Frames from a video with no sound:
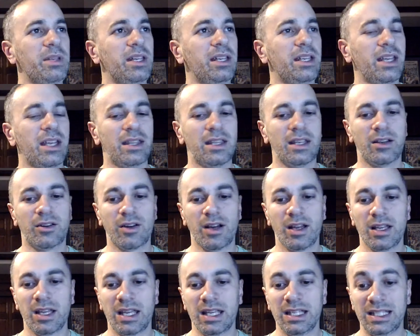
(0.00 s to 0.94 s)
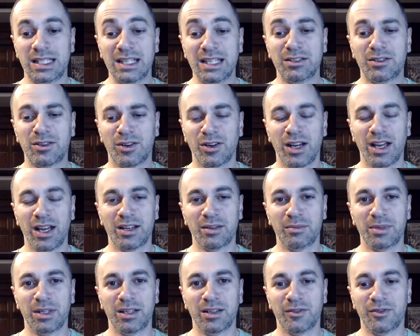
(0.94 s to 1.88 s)
he did create a
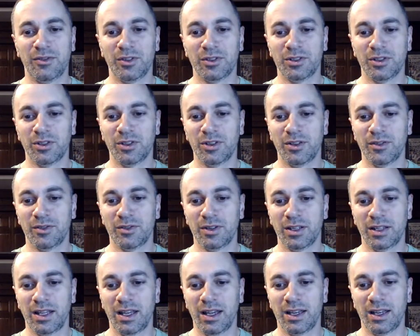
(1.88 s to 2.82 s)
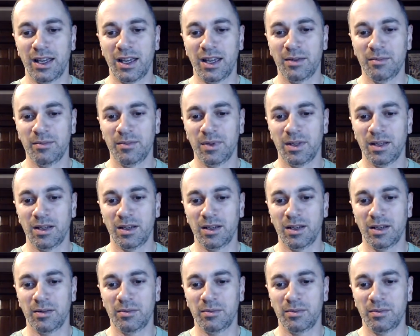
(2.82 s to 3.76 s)
meaningful turnover in that game
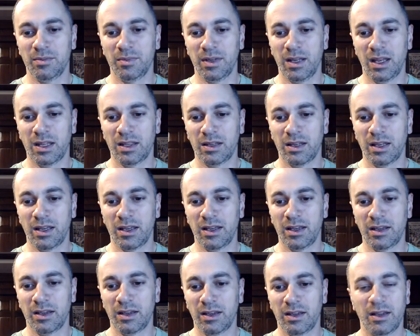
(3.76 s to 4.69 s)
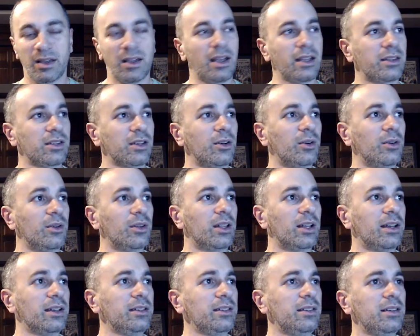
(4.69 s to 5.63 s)
at the goal
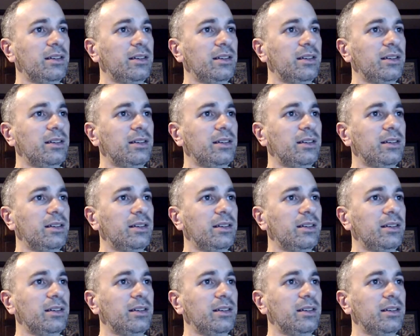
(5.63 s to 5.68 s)
line.